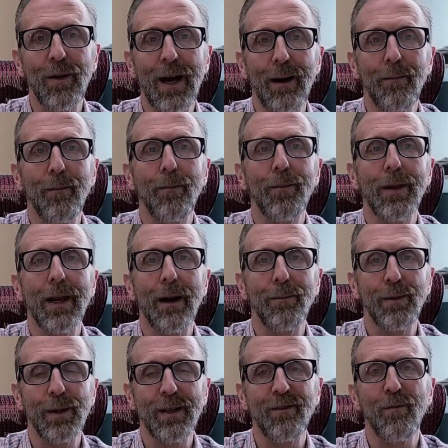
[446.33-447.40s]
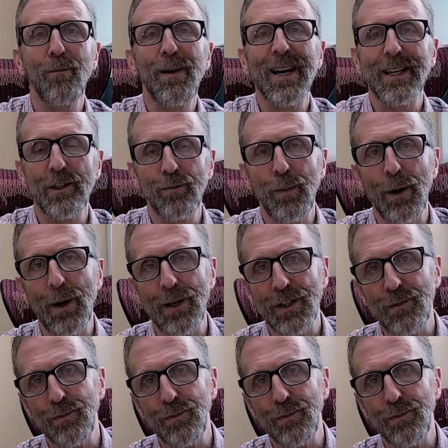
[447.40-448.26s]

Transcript: that I believe makes parts,